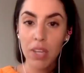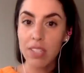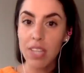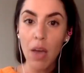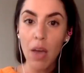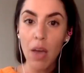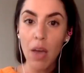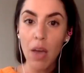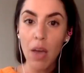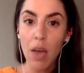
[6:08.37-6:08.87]
i
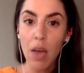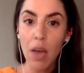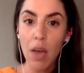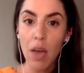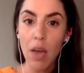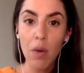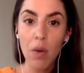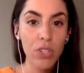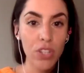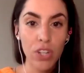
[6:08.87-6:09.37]

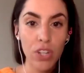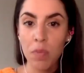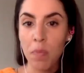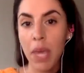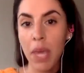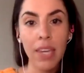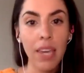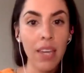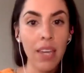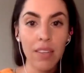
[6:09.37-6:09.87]
was just
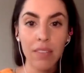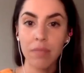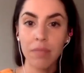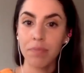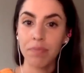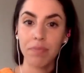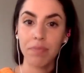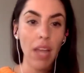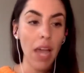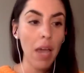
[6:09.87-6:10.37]
making
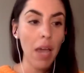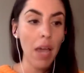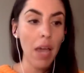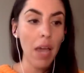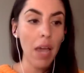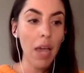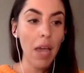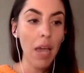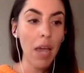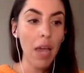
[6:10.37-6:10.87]
i
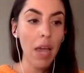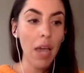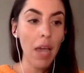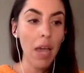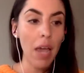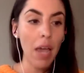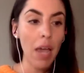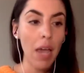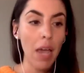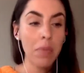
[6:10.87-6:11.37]
am
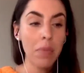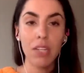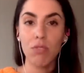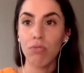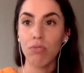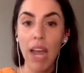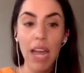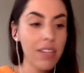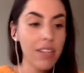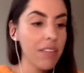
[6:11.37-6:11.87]

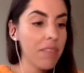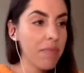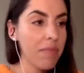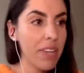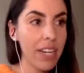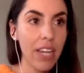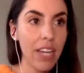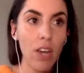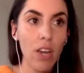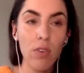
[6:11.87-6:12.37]
mean,
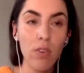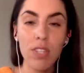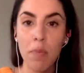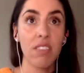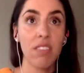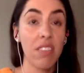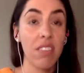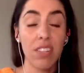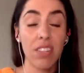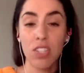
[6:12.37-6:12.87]
random videos
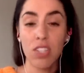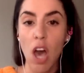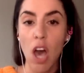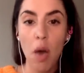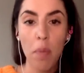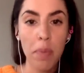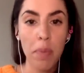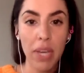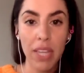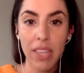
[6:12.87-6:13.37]
about
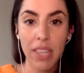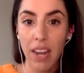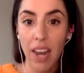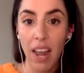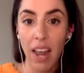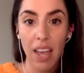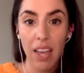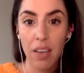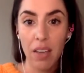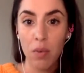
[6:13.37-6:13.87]
what the
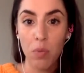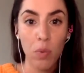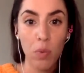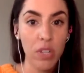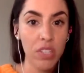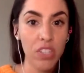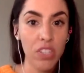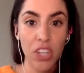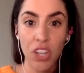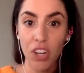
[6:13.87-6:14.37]
topic that
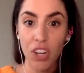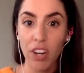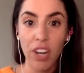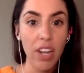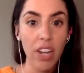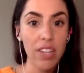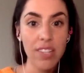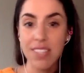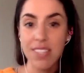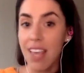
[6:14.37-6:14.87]
I
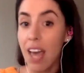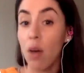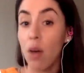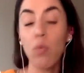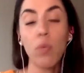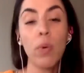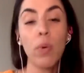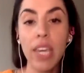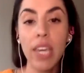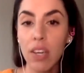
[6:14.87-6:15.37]
was curious
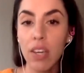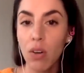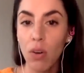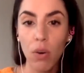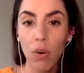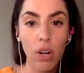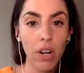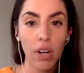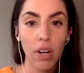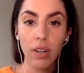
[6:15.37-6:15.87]
that week,
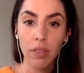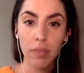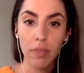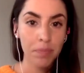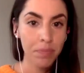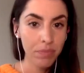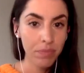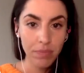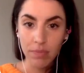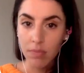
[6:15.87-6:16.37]
or,
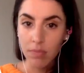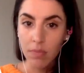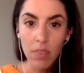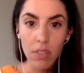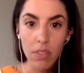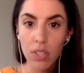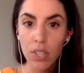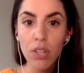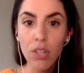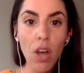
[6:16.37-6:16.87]
you know,
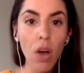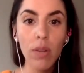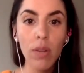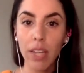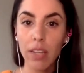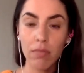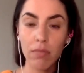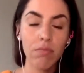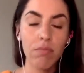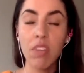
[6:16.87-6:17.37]
like
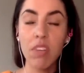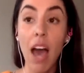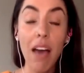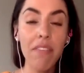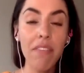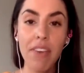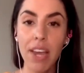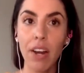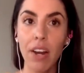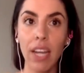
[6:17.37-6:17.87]
not
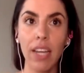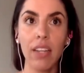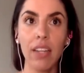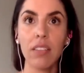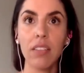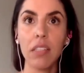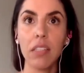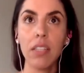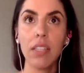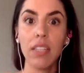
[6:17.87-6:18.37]
very
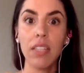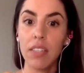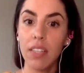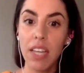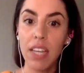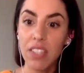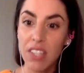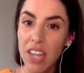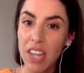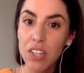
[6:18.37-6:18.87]

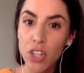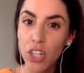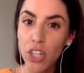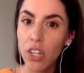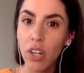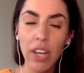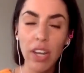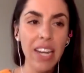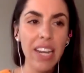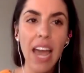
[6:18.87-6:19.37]
intentional. And
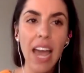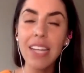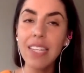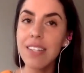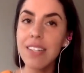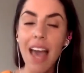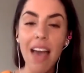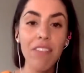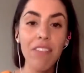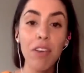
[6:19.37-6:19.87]
I didn't have a
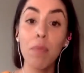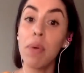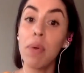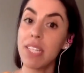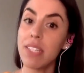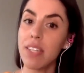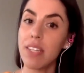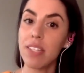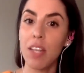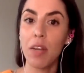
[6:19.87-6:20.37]
business in
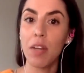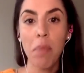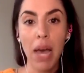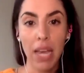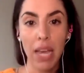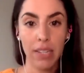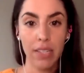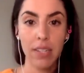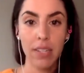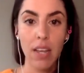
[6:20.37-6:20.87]
mind.
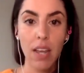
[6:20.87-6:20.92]
Um,